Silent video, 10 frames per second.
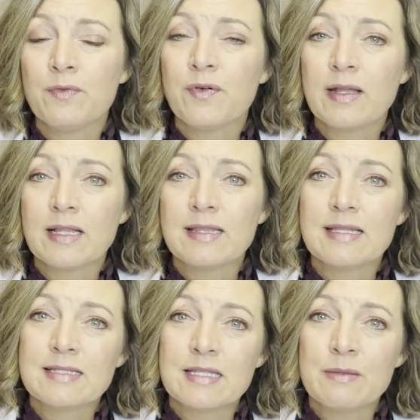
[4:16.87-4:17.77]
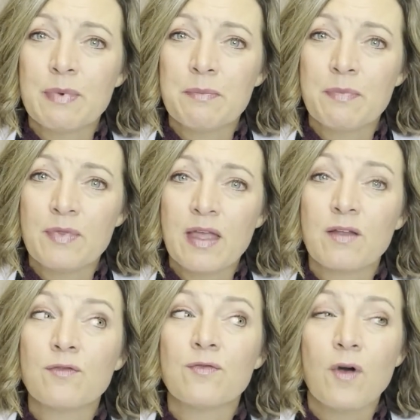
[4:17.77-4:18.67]
find that they
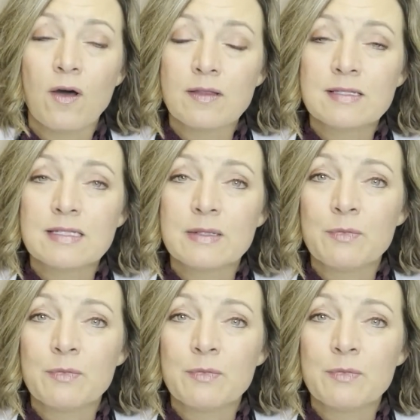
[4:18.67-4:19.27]
can fall asleep